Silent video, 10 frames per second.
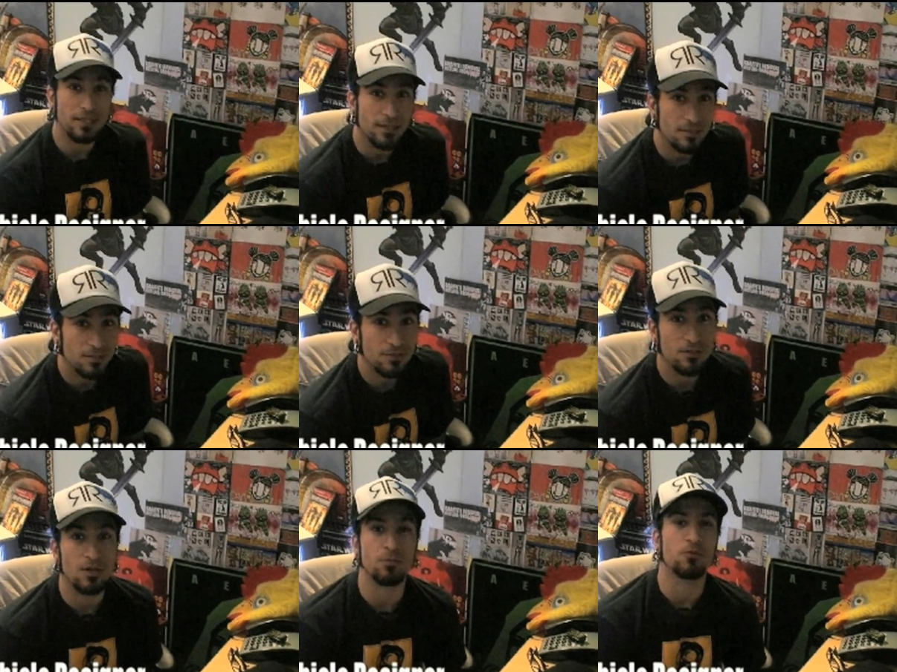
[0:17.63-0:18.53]
tester
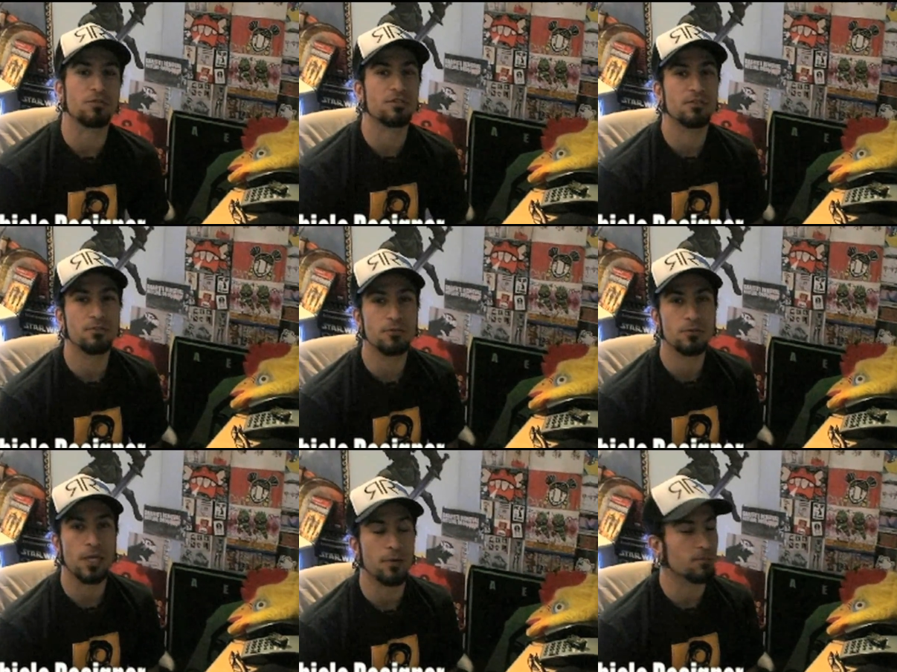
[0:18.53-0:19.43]
on Mercs 2.
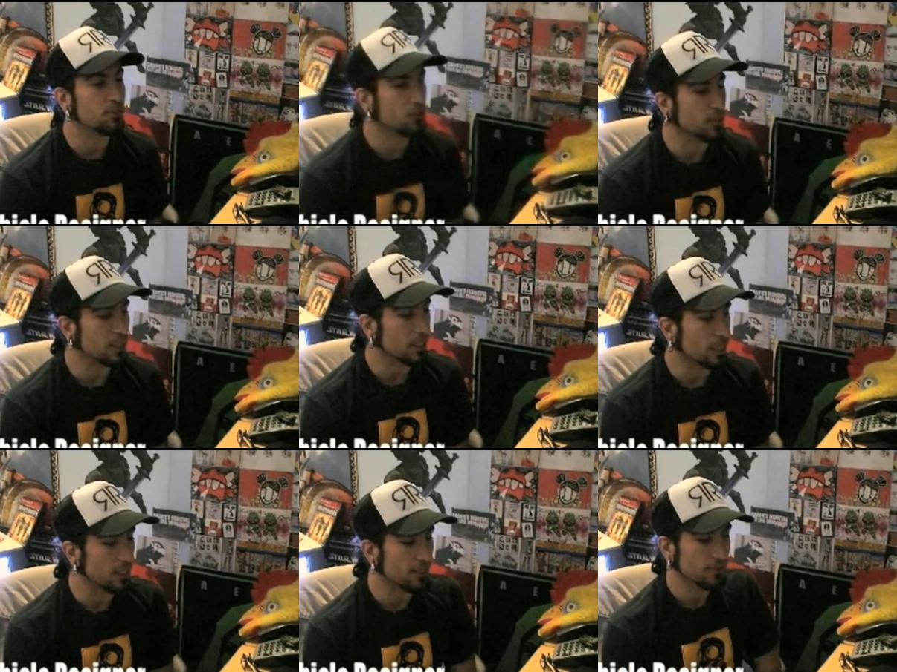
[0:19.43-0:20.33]
Now I'm doing
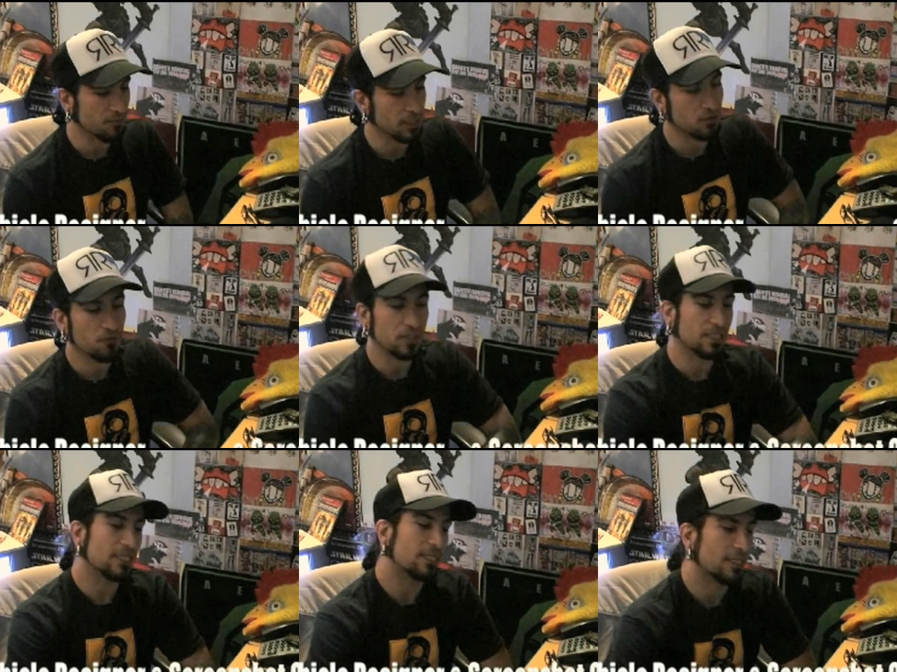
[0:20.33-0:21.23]
vehicle
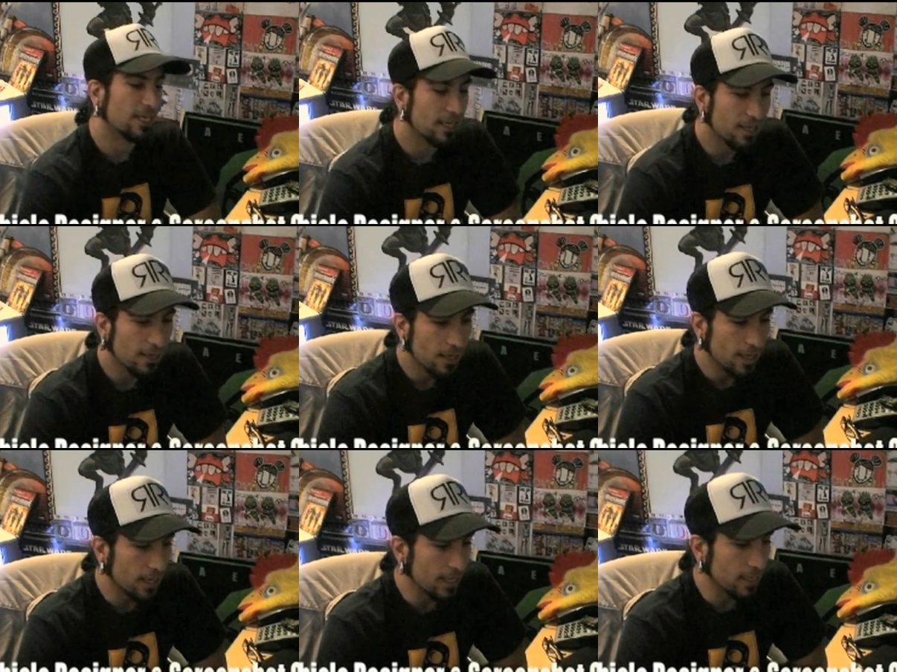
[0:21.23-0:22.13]
physics
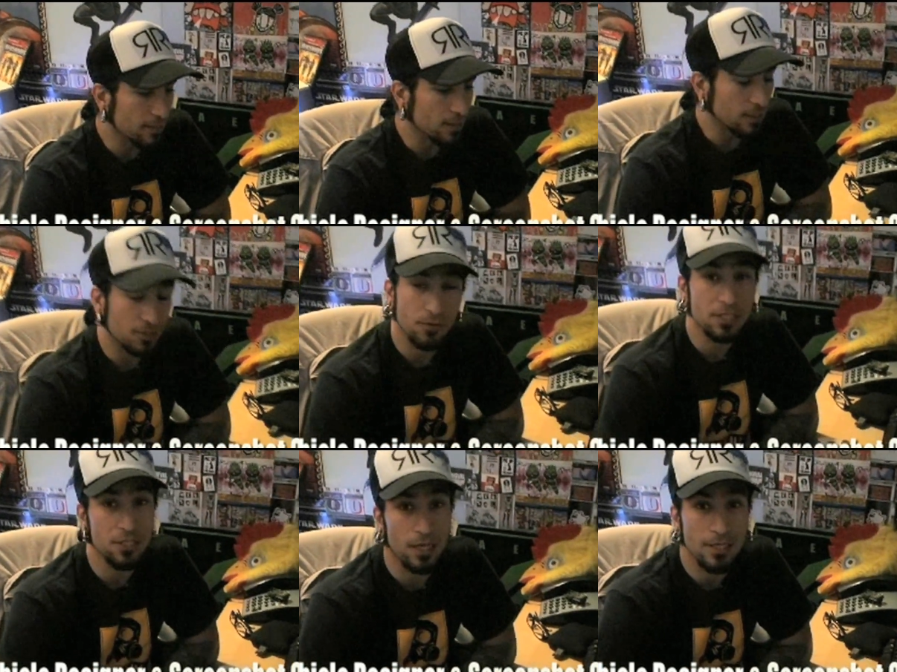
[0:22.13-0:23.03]
and
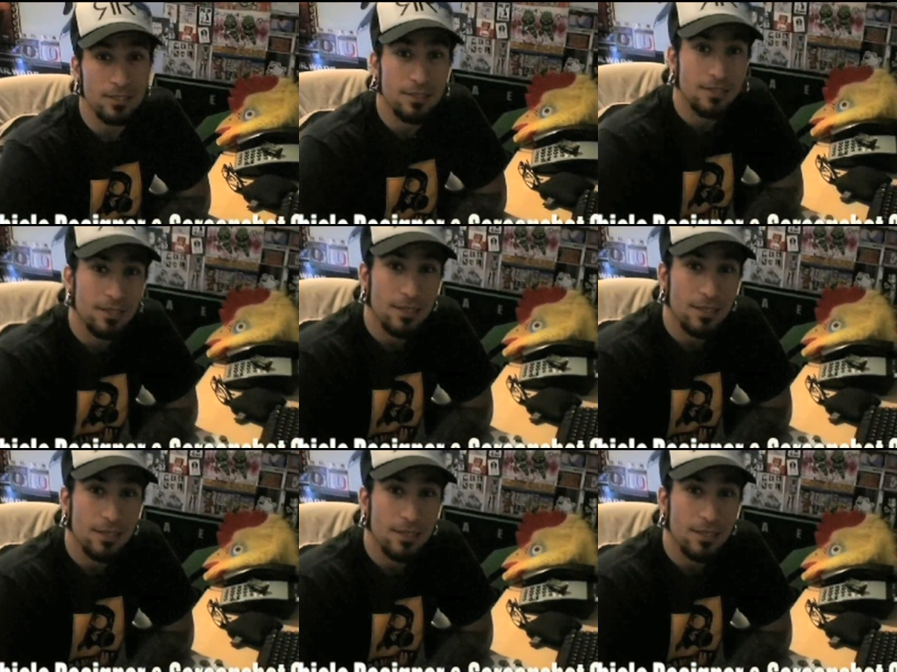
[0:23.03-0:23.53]
screenshots.